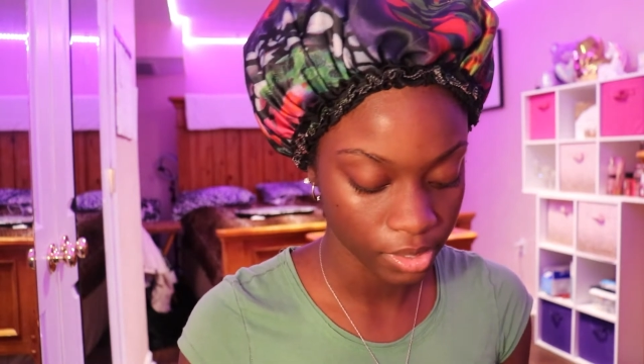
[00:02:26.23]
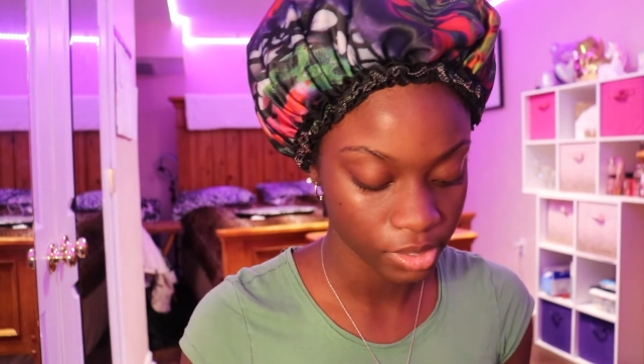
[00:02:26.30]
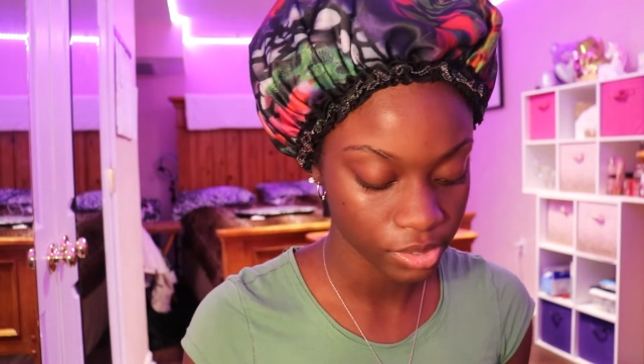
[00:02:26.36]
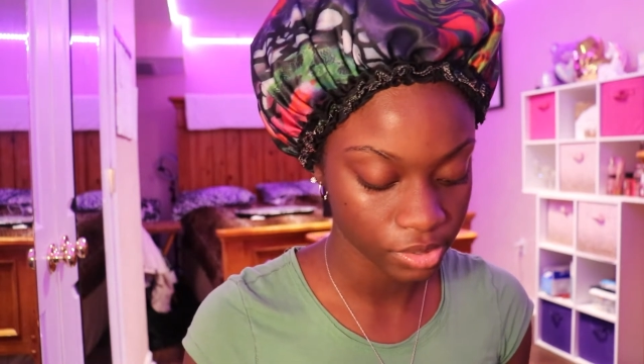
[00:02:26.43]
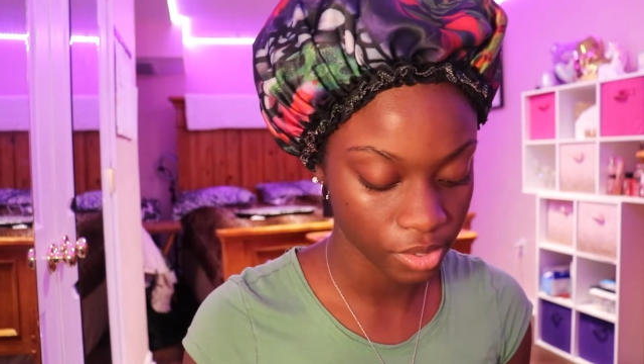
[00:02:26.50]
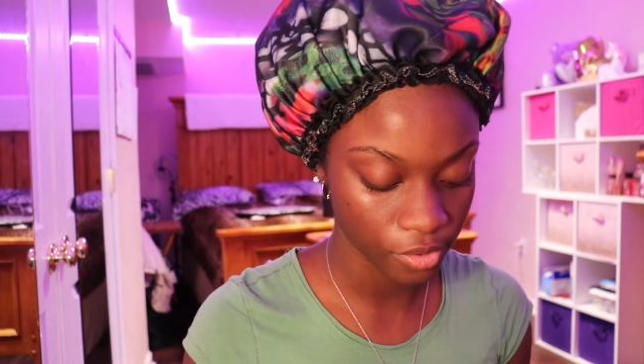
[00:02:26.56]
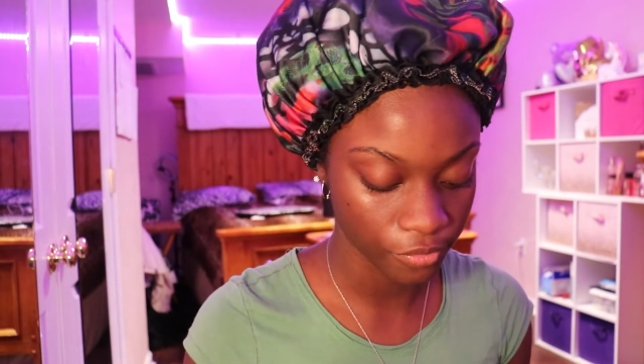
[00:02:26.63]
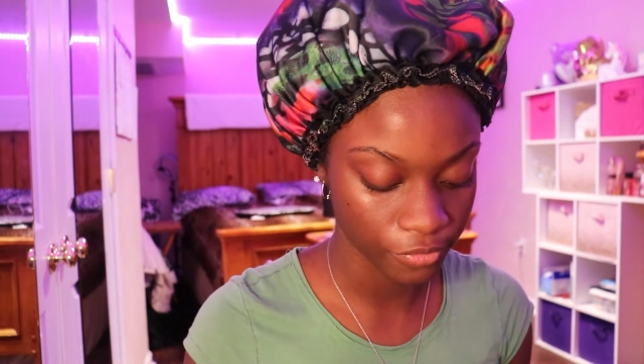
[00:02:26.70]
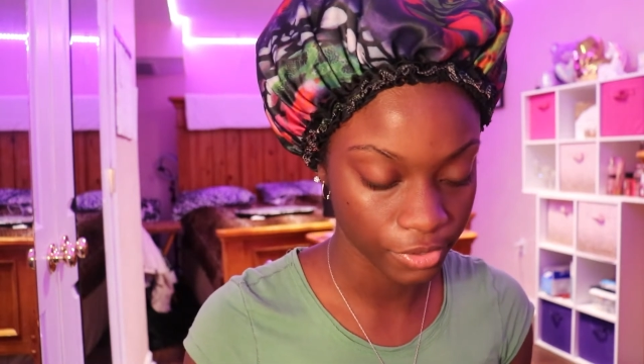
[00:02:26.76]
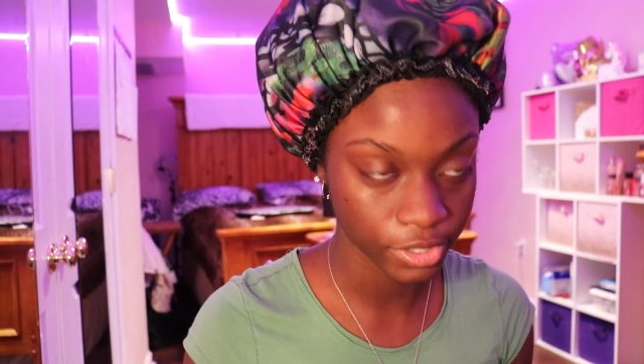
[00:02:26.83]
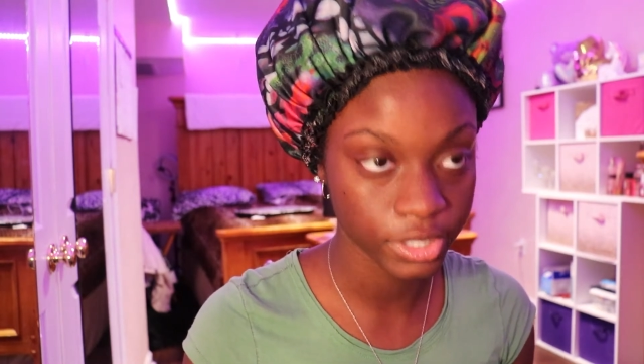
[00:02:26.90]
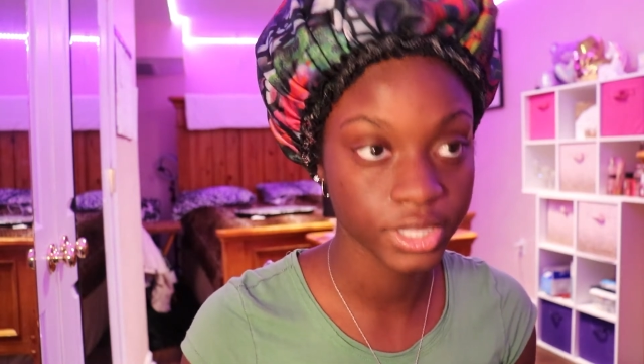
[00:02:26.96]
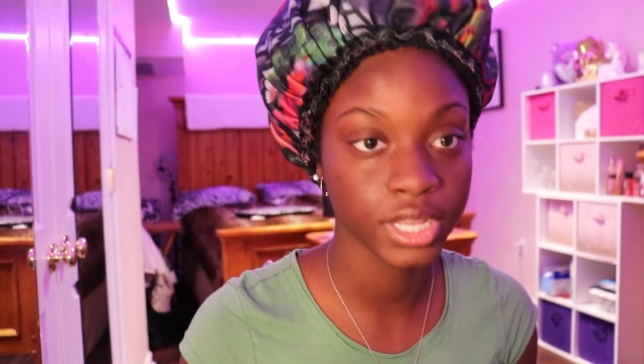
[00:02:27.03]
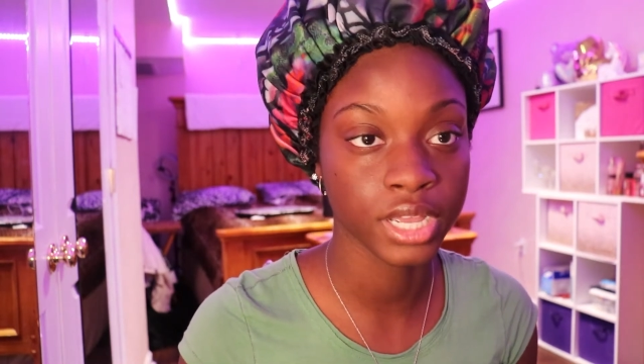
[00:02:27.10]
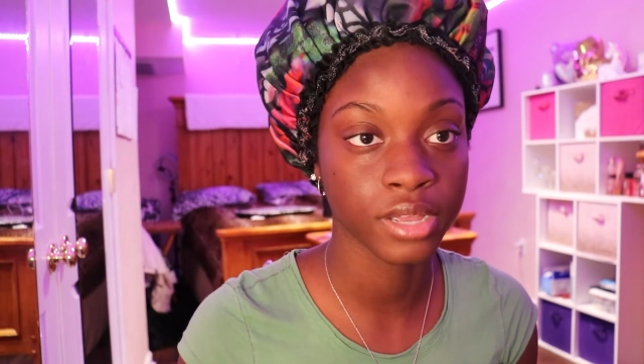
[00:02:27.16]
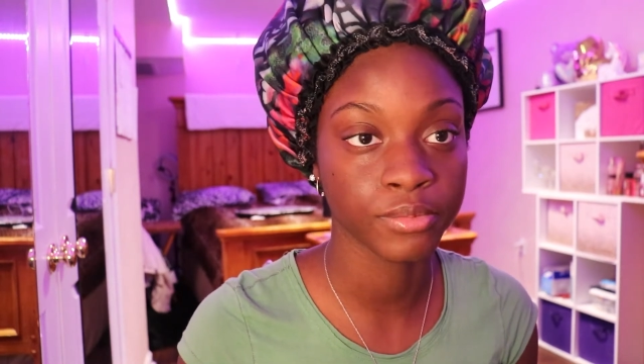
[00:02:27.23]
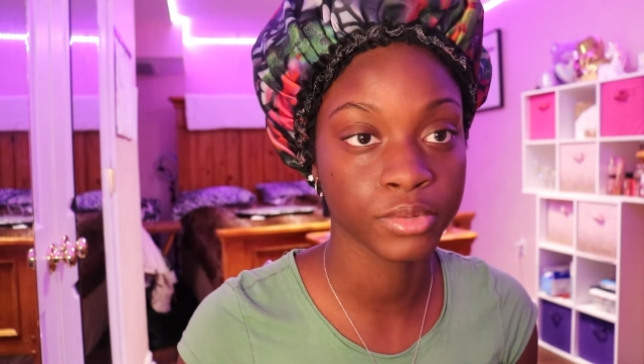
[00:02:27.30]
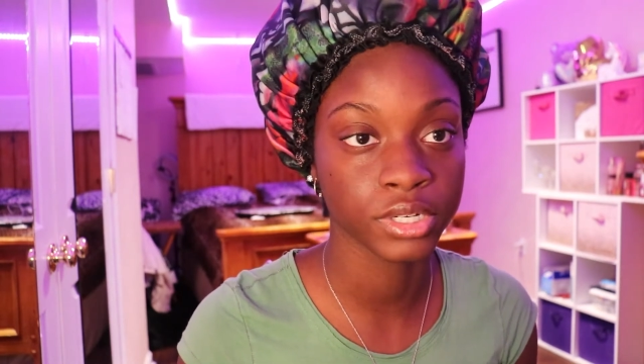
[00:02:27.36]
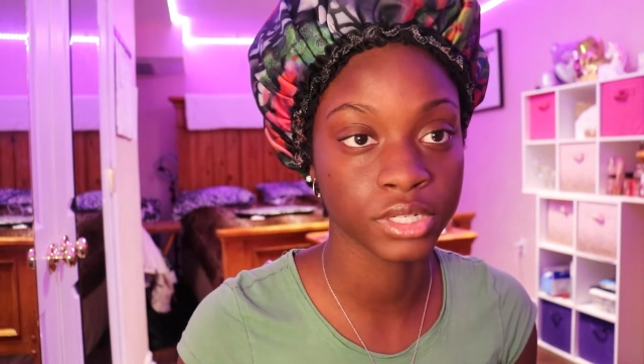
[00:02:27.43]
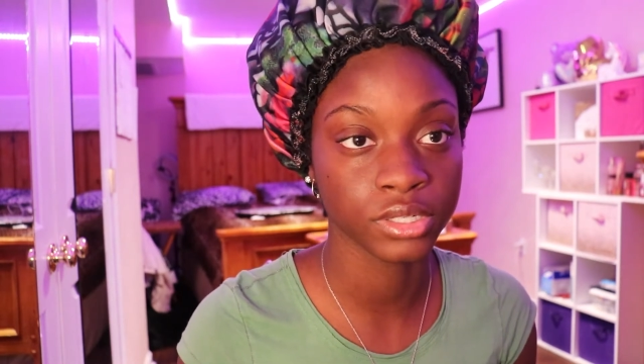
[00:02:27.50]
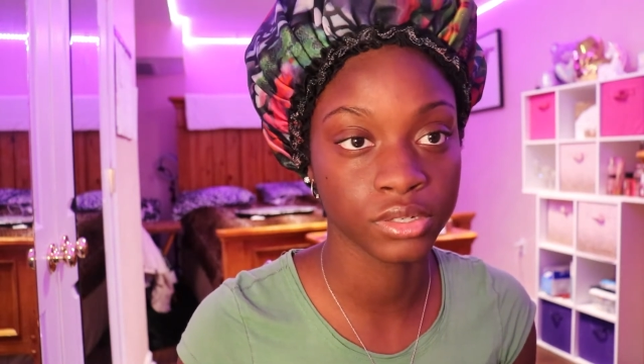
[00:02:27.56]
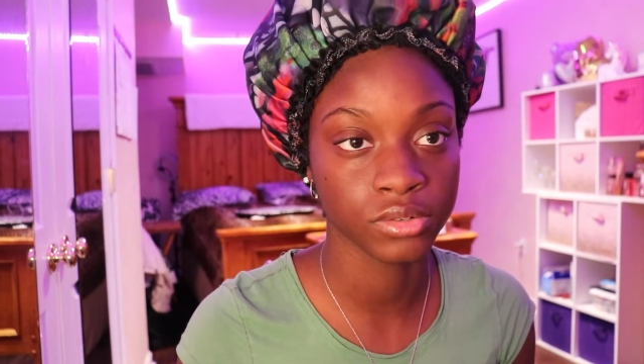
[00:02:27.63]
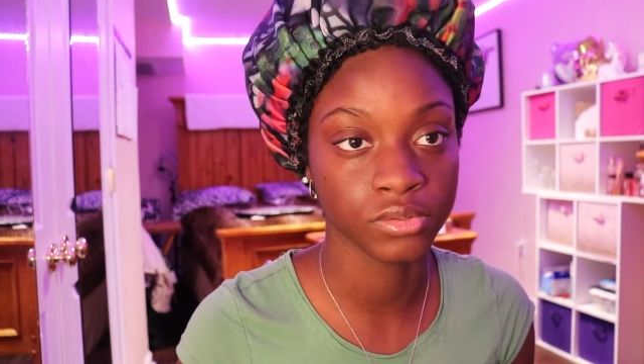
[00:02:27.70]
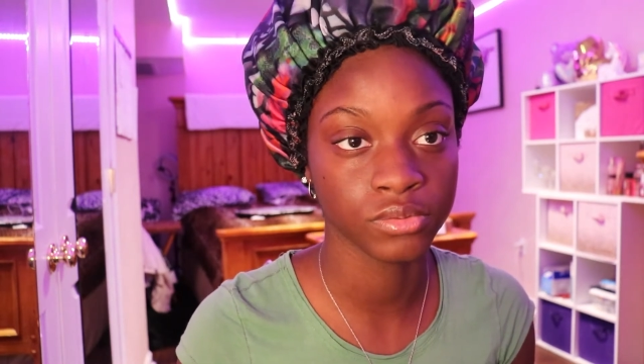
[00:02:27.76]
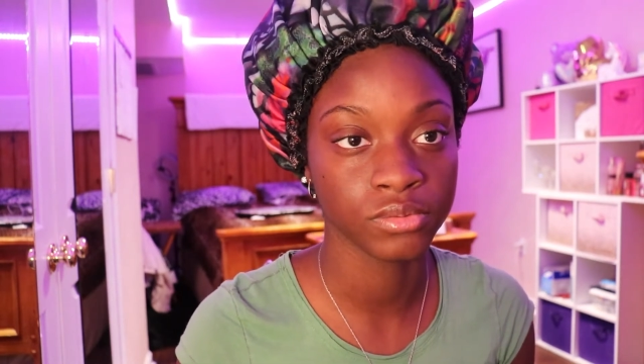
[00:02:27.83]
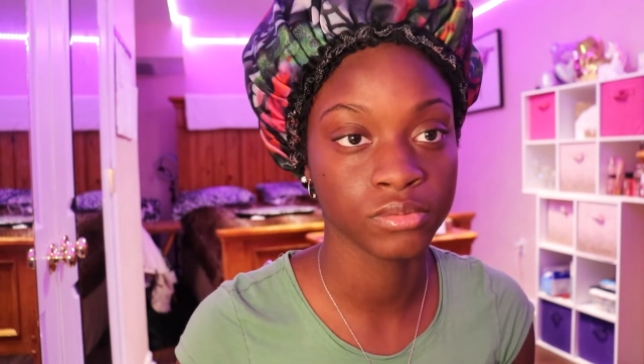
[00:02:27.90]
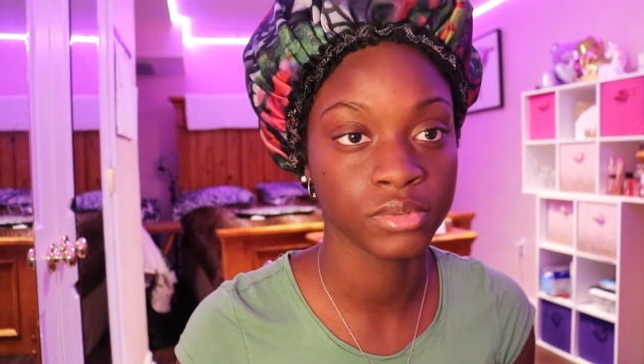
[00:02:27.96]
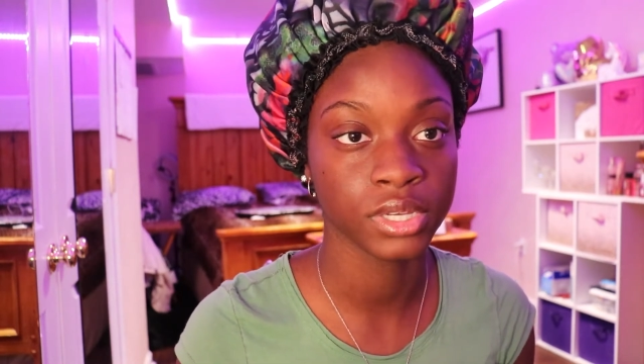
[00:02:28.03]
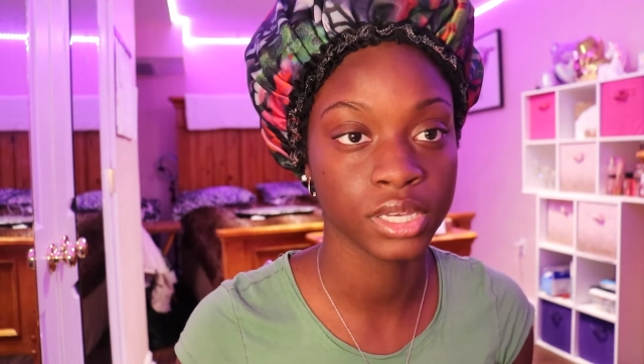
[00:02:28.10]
So first thing I'm gonna do